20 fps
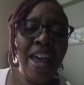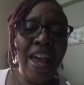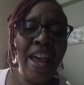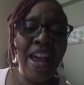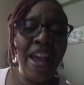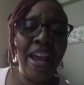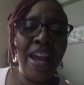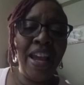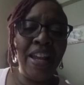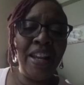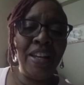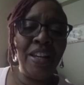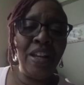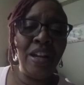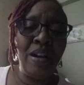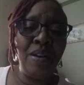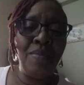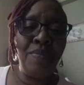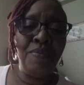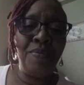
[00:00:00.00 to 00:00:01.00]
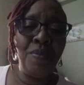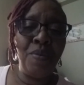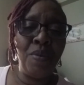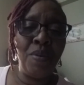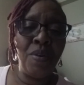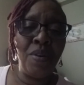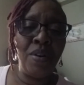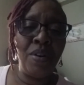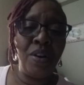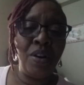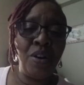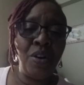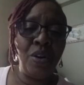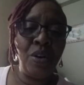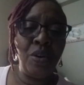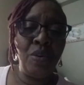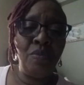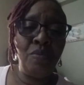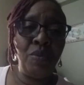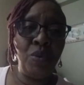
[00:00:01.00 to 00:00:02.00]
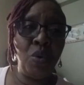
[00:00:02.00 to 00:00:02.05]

And for a